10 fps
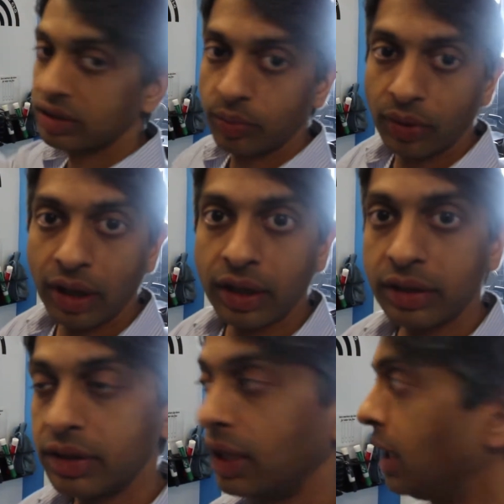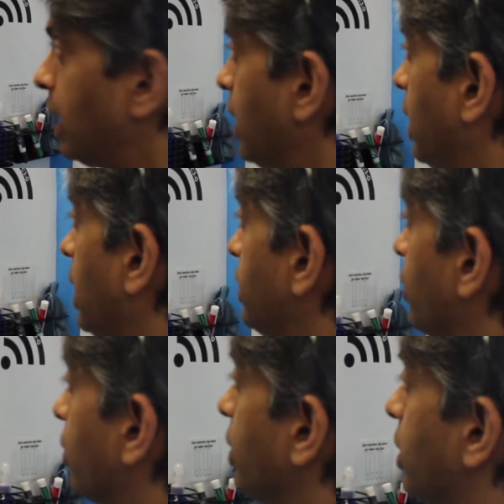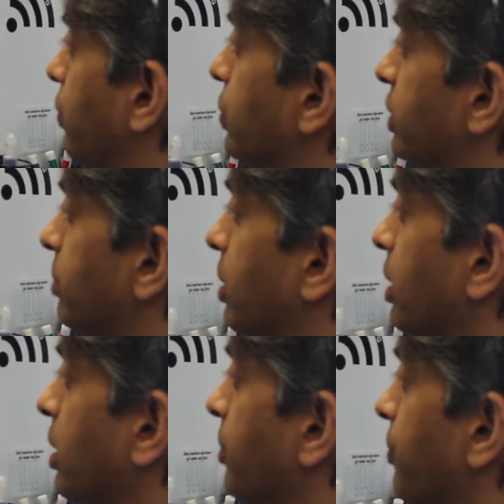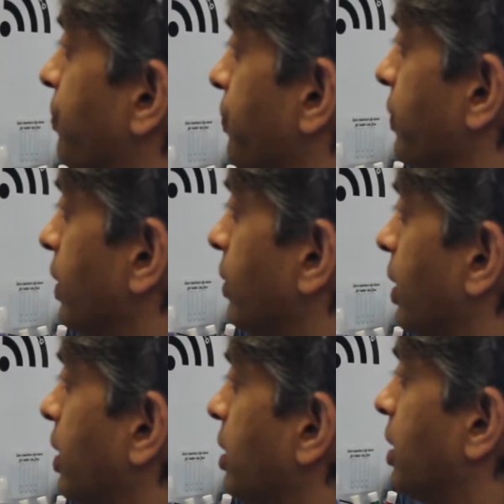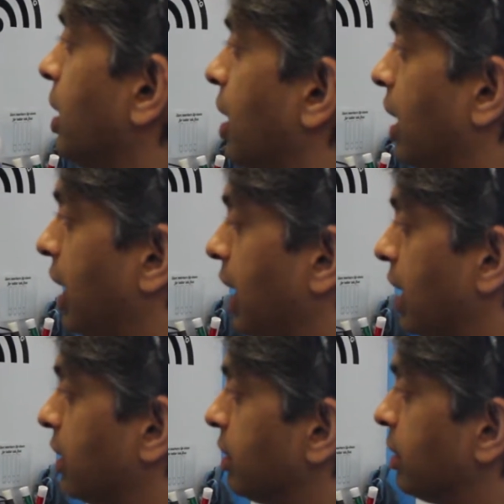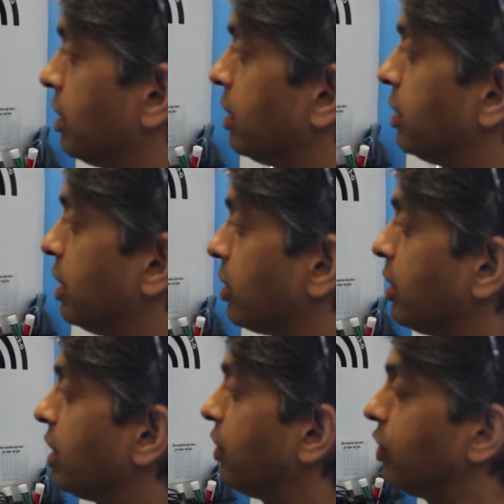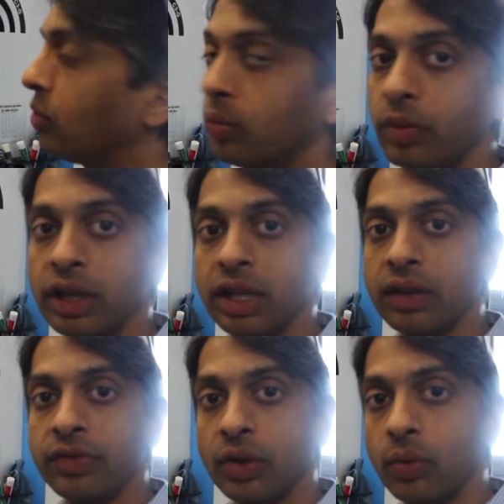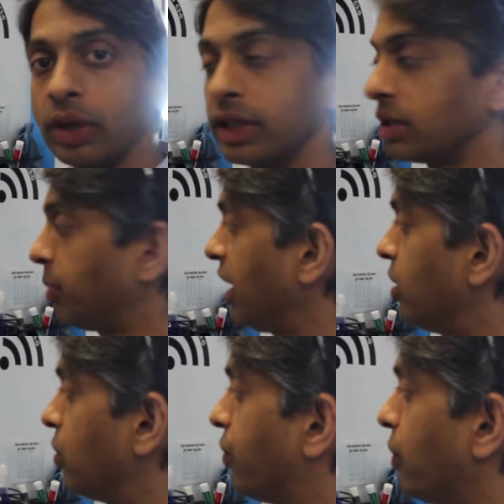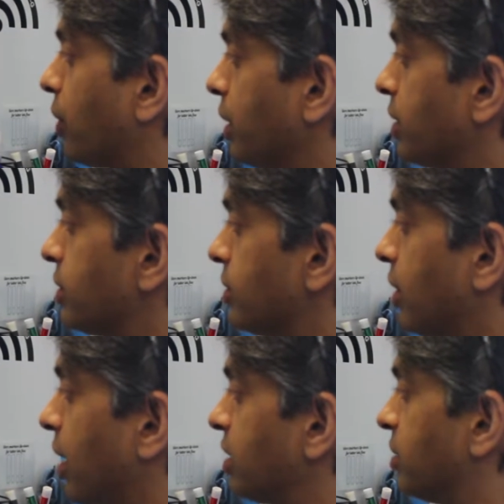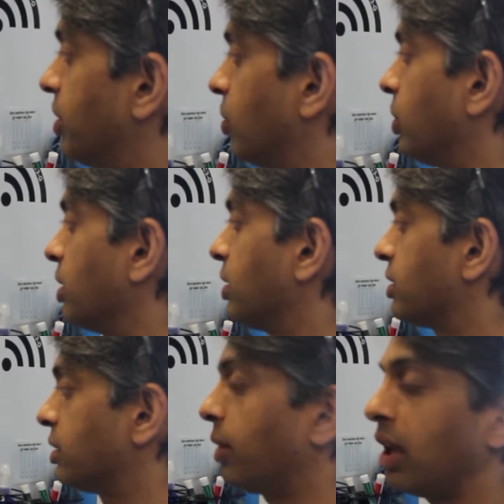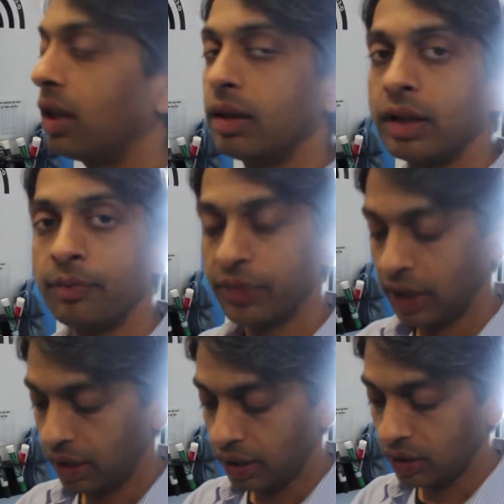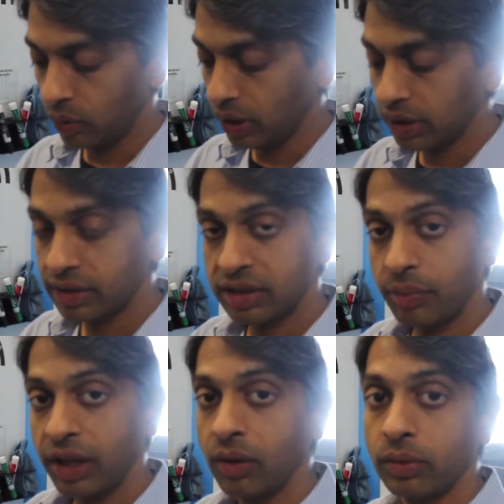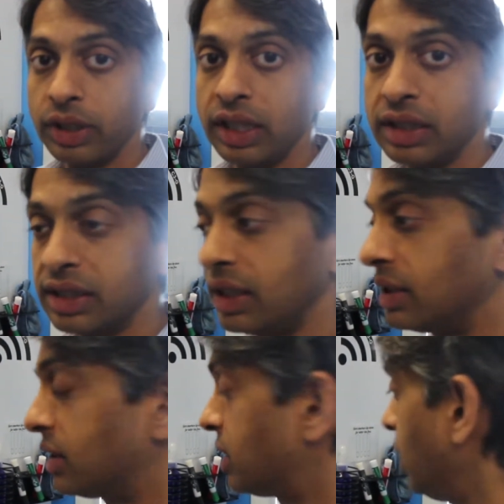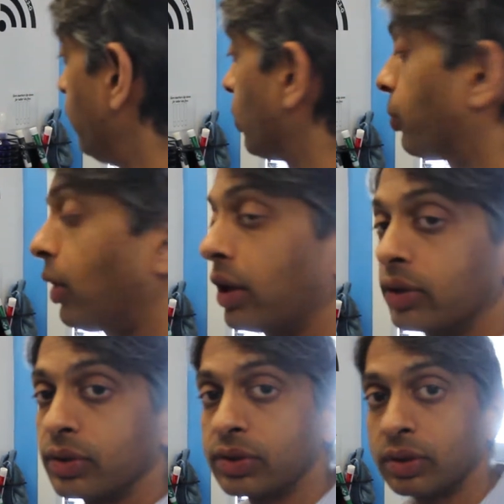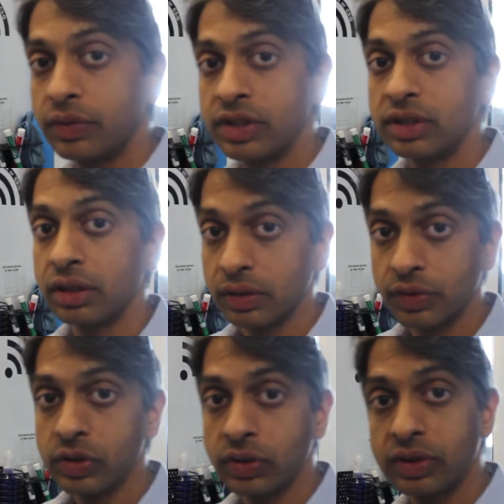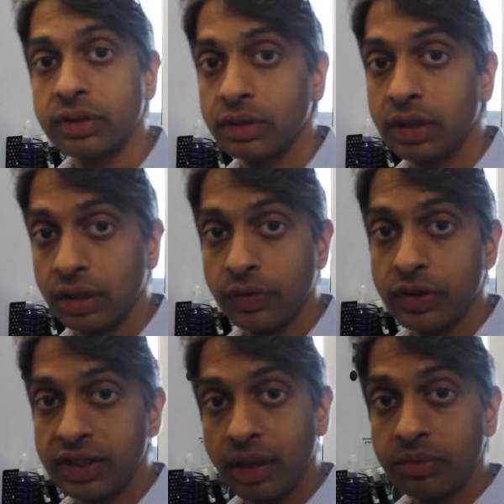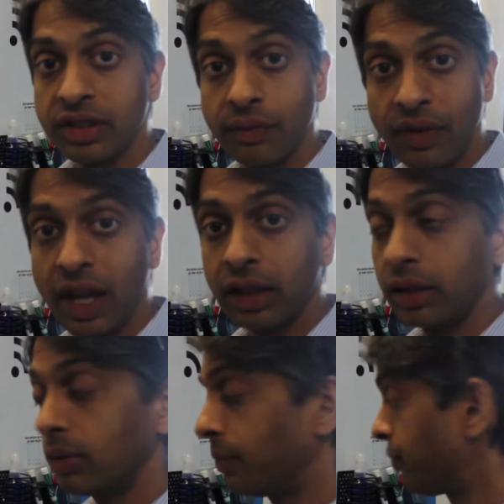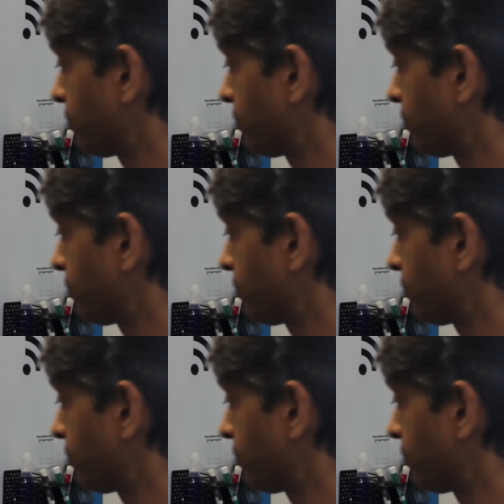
a product, and they're going to give you some money, okay? And they're going to give you money if they're willing to pay you for it. So there has to be a willingness to pay. And the willingness to pay only exists if your product or service delivers them some value.